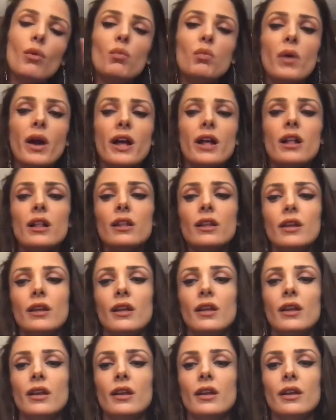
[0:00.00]
Well,
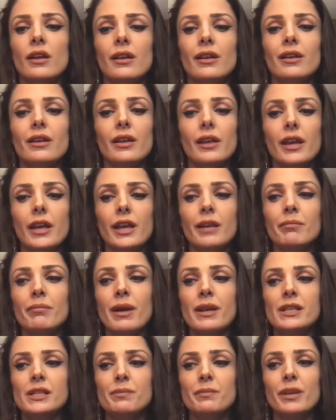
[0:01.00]
it
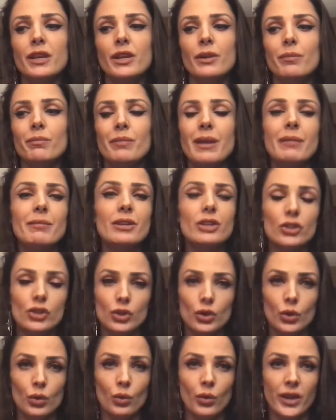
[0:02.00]
must be maybe
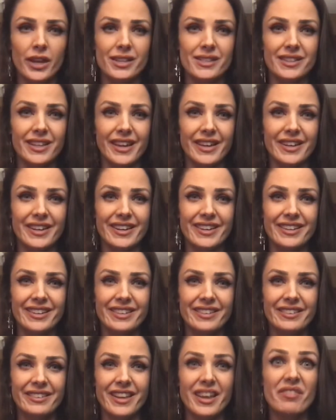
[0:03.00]
2 weeks later,
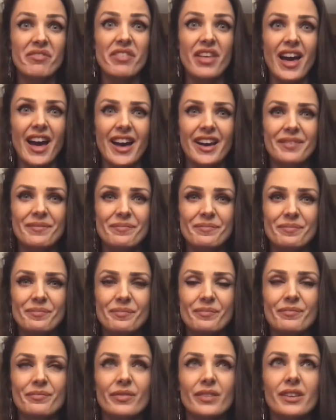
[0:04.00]
if that,
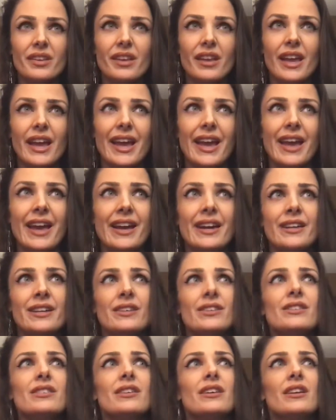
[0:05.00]

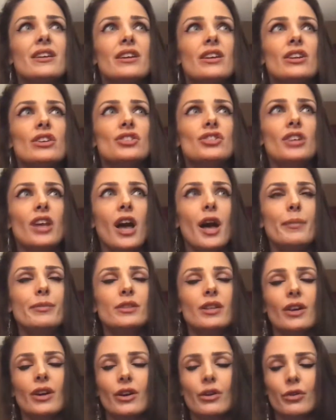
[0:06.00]
and she
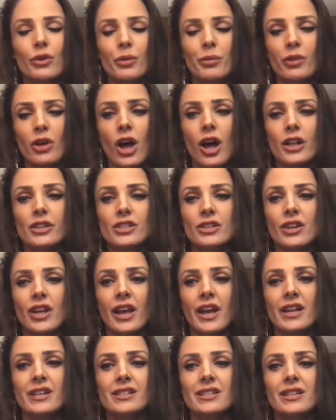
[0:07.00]
hops on our group call
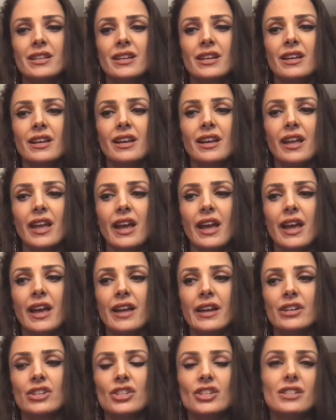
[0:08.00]
tonight
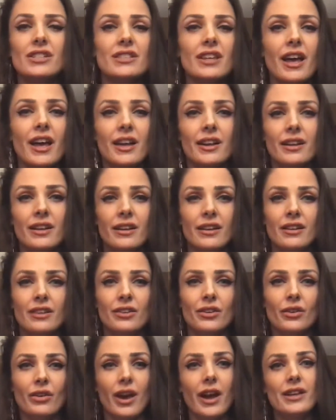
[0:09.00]
and she said,
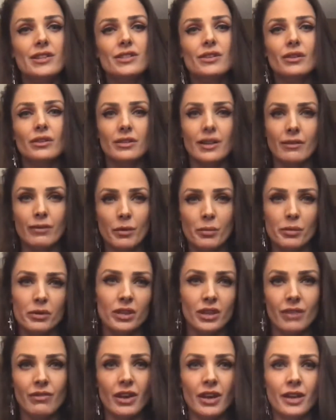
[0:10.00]
you guys, you'll never
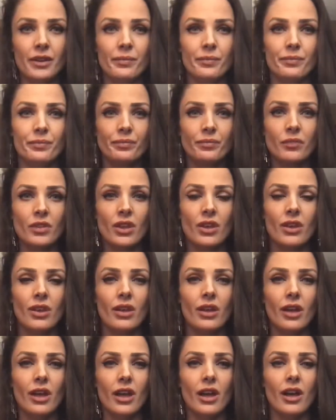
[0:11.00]
believe it.
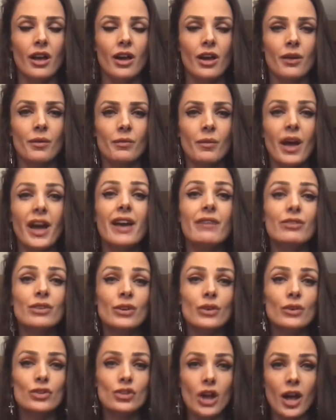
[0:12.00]
I have a
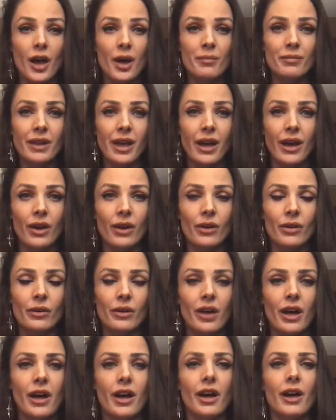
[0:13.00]
new job now.